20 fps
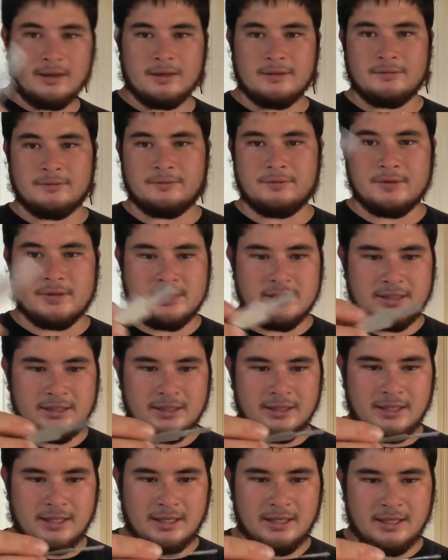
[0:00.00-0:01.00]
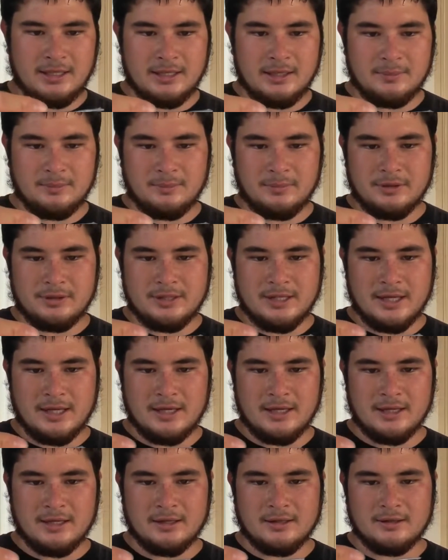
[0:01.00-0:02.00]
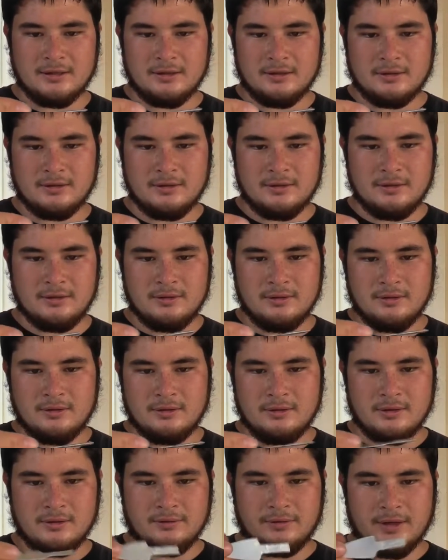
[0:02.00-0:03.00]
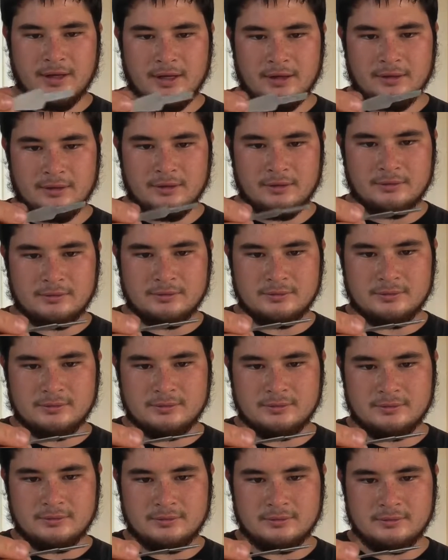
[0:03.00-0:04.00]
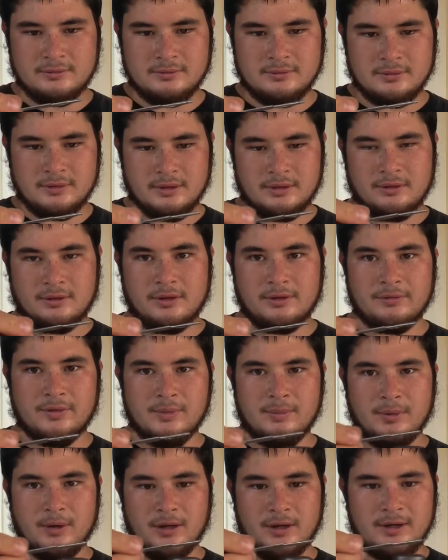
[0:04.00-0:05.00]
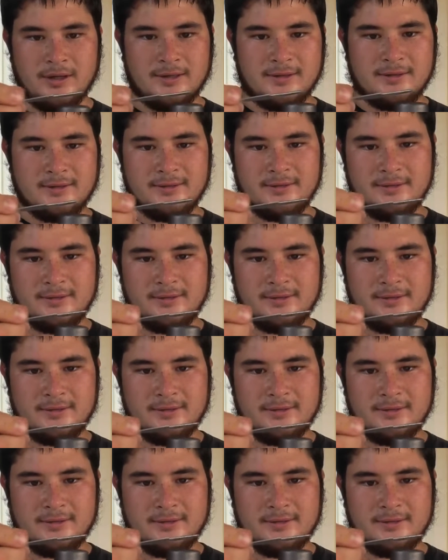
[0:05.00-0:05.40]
and physically heat up the tang of the arrow, or of the broadhead.